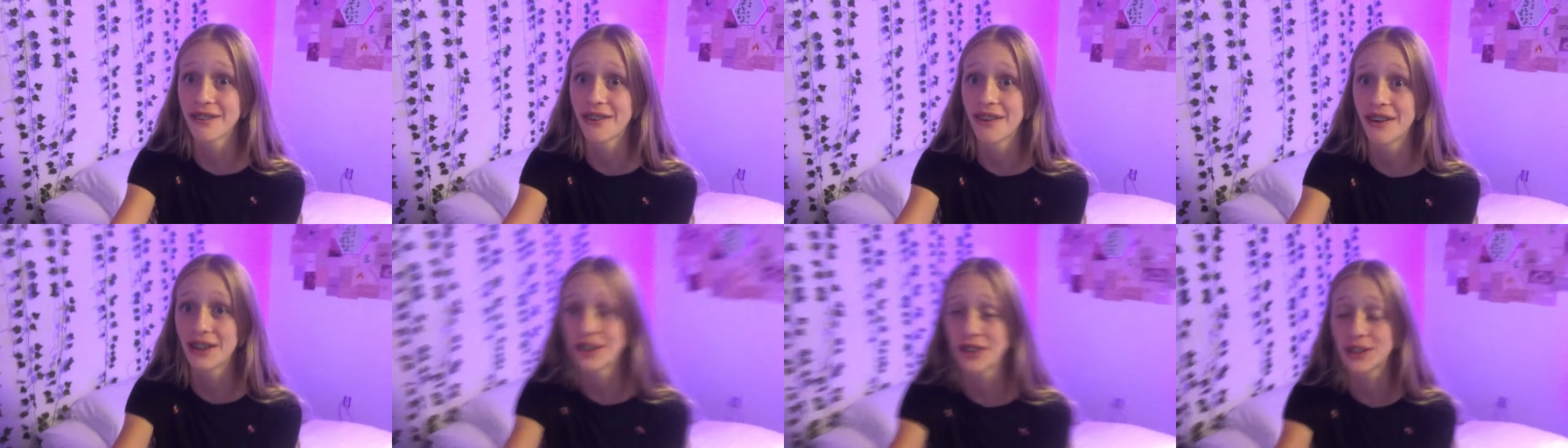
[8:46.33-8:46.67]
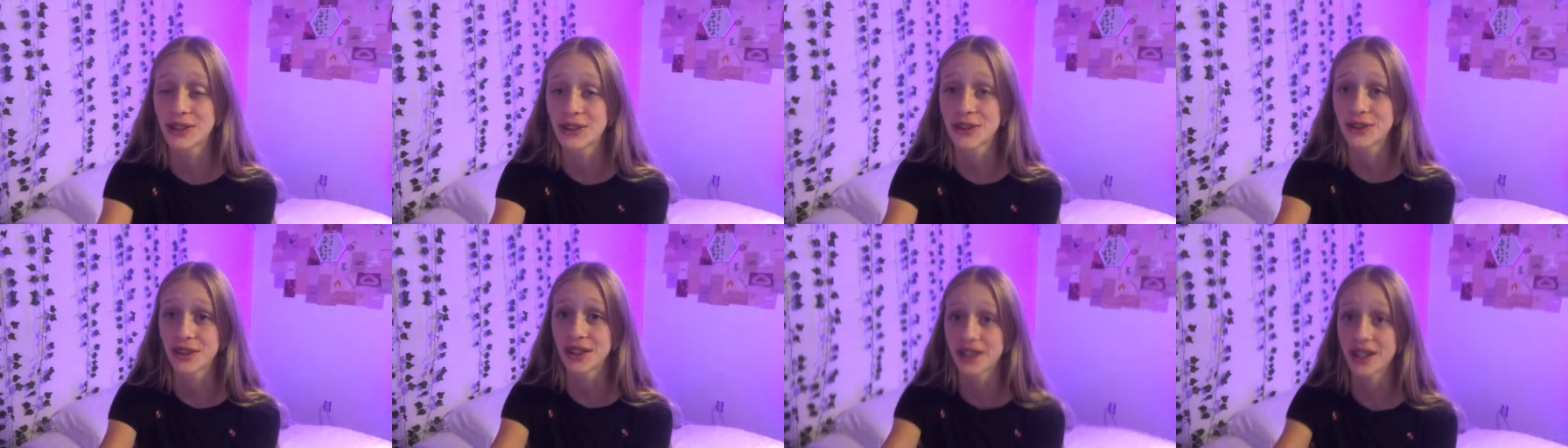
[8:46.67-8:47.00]

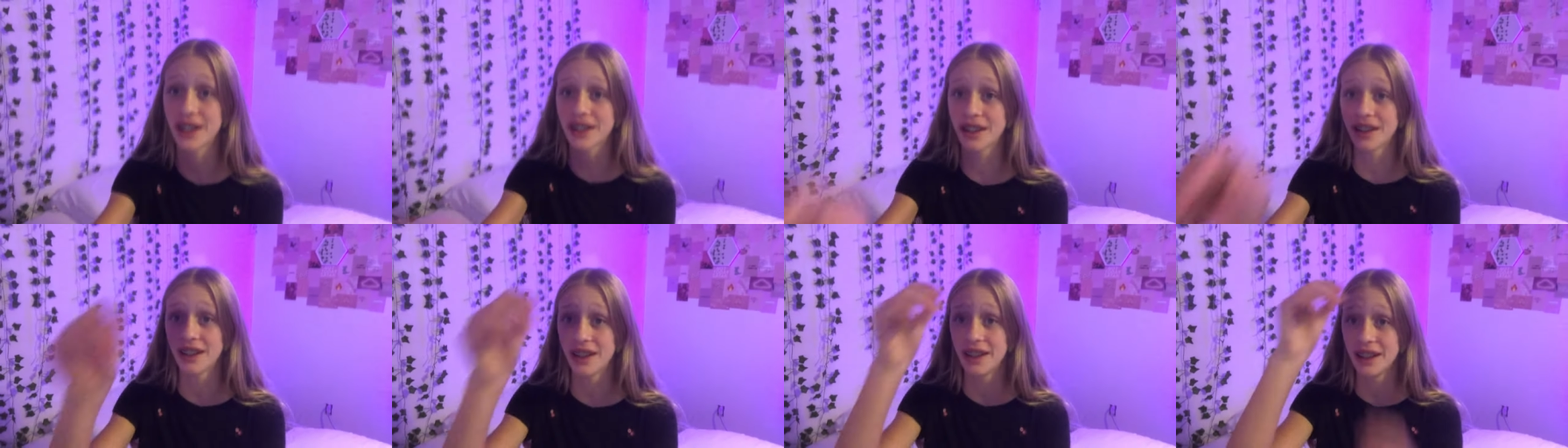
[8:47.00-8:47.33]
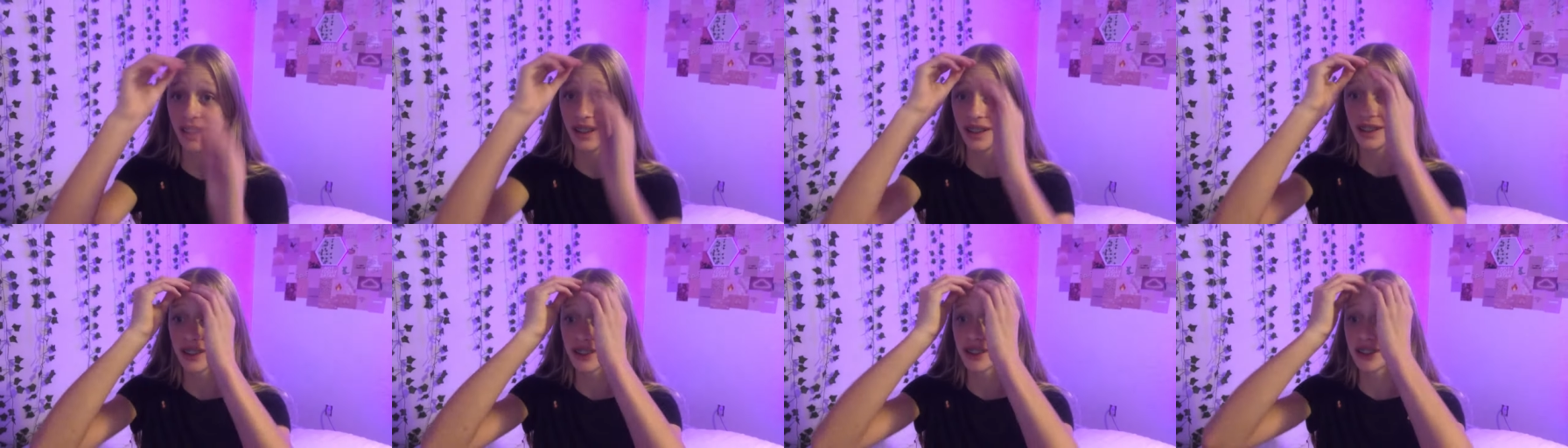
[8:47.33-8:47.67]
laundry,
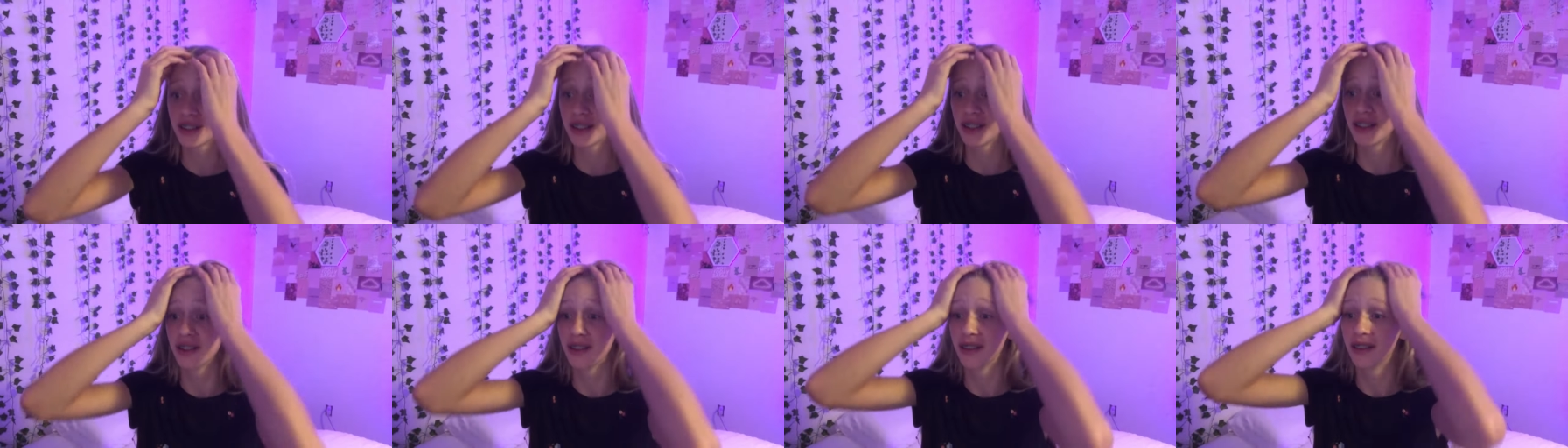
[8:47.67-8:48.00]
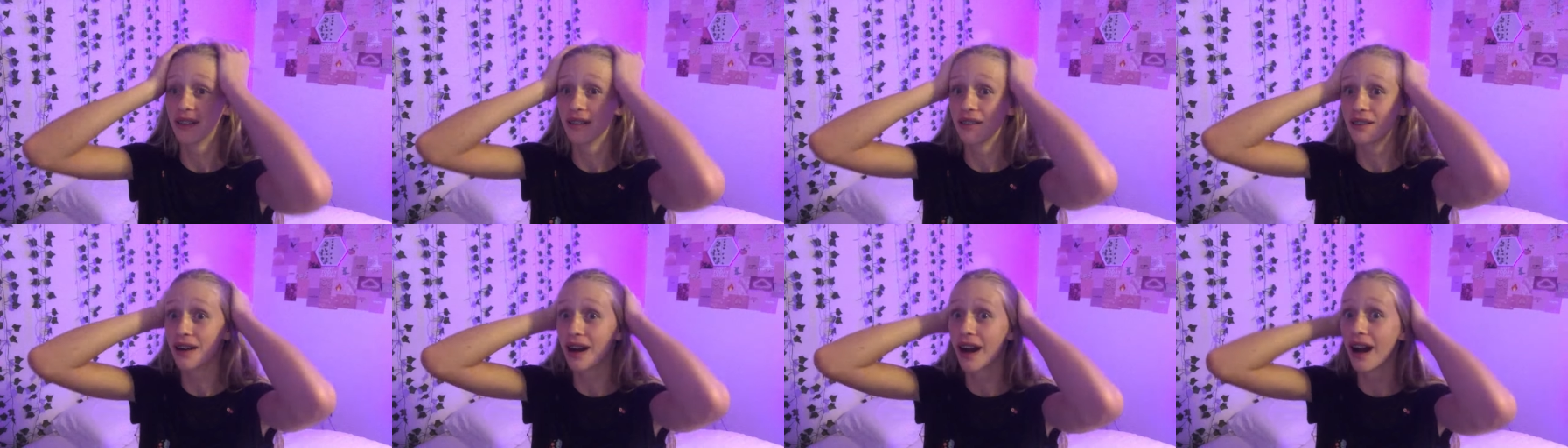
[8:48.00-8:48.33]

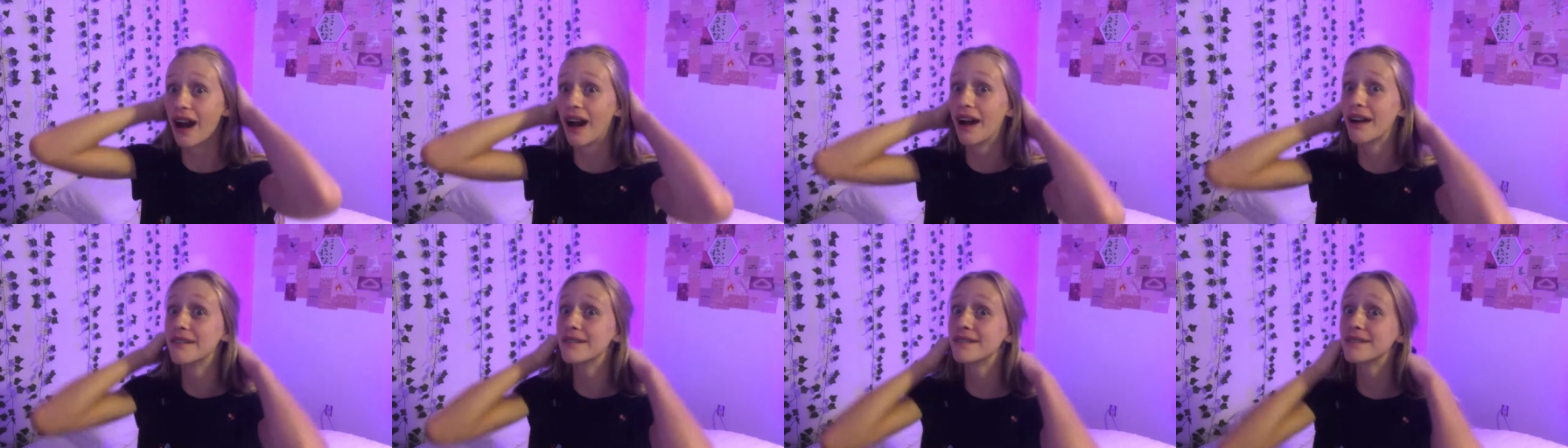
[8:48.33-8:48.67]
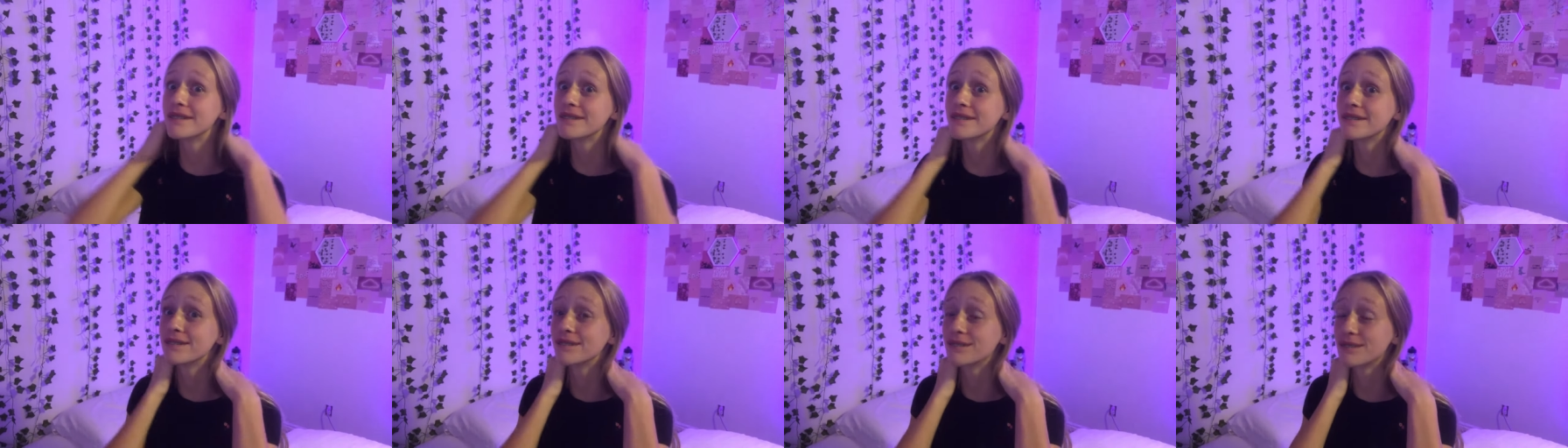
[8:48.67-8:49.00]
so
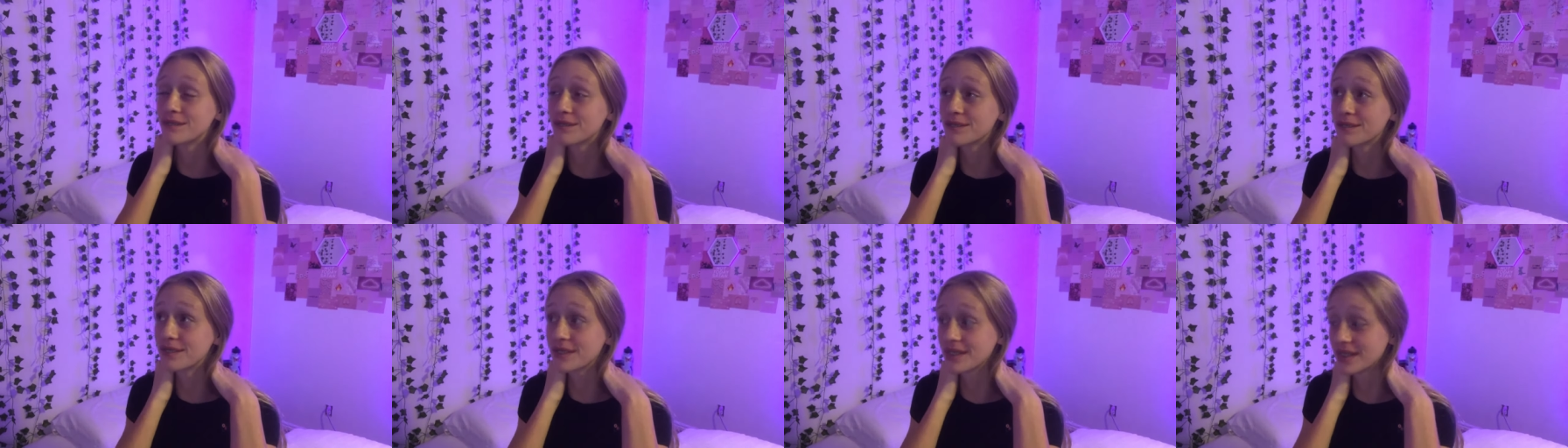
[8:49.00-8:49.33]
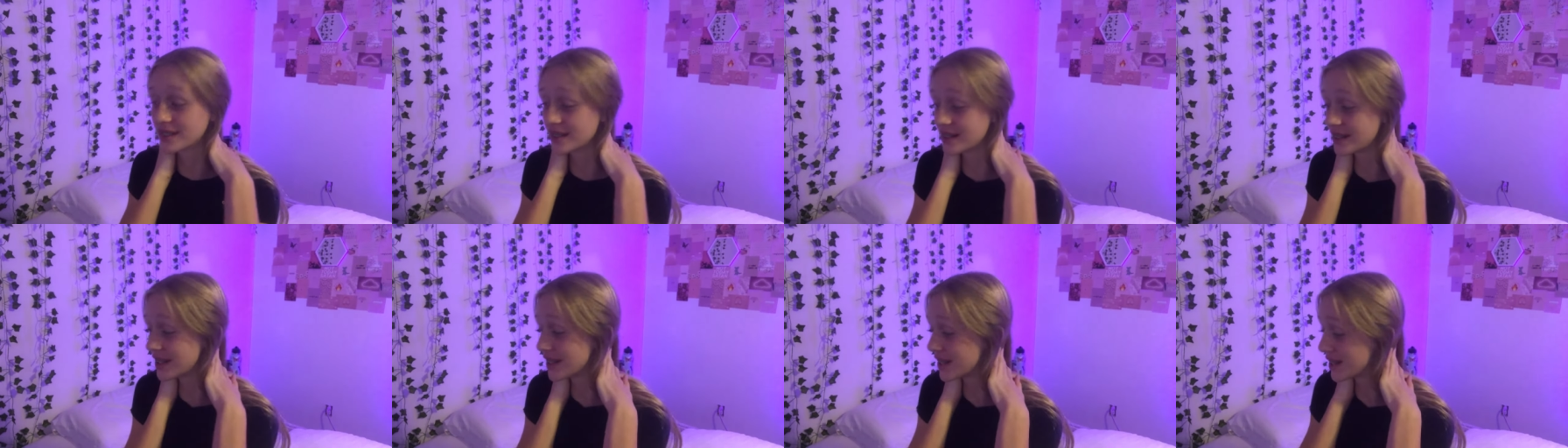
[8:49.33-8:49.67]
I
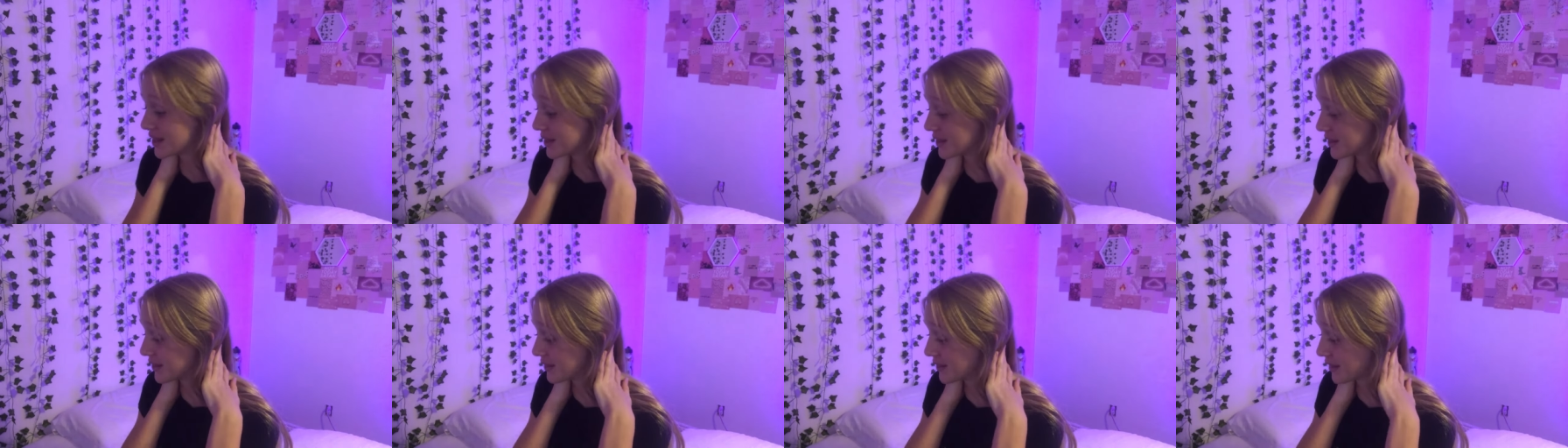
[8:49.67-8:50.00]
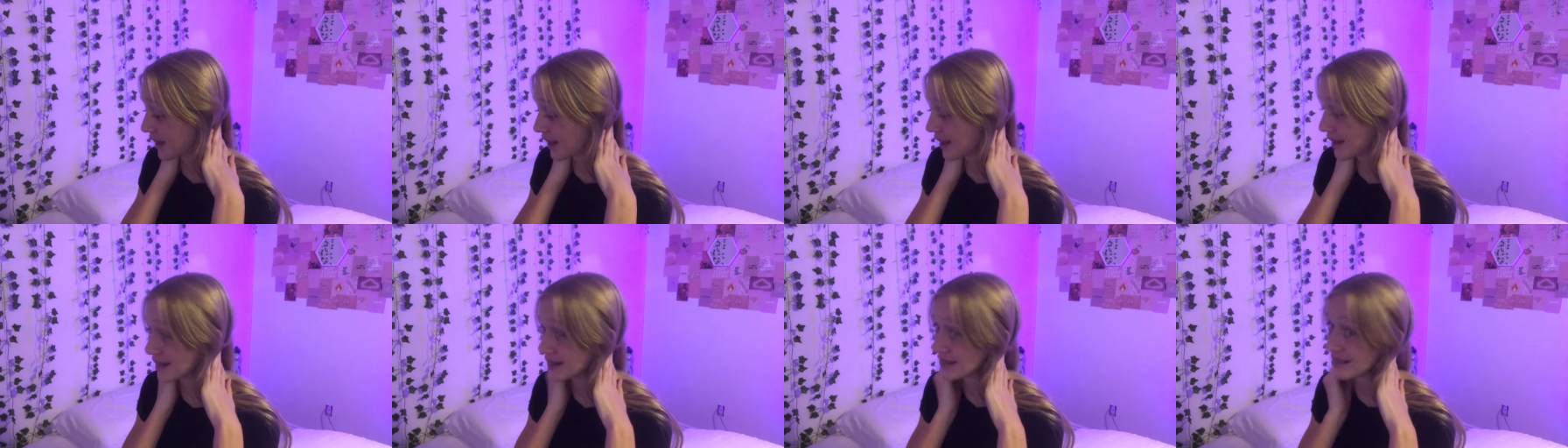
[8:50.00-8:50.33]
really need to do
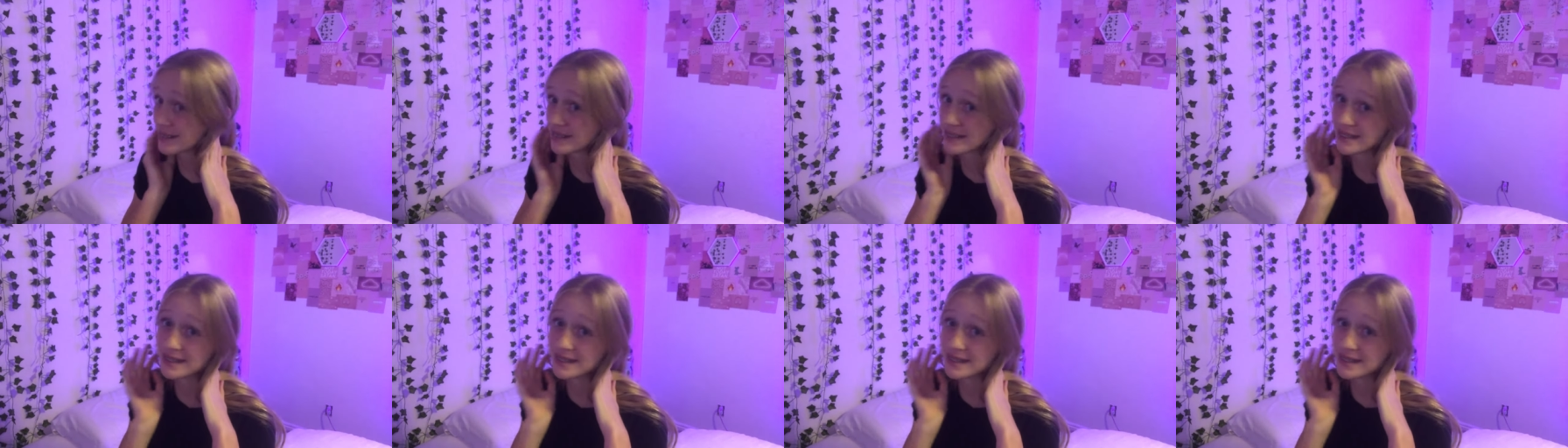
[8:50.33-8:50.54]
that.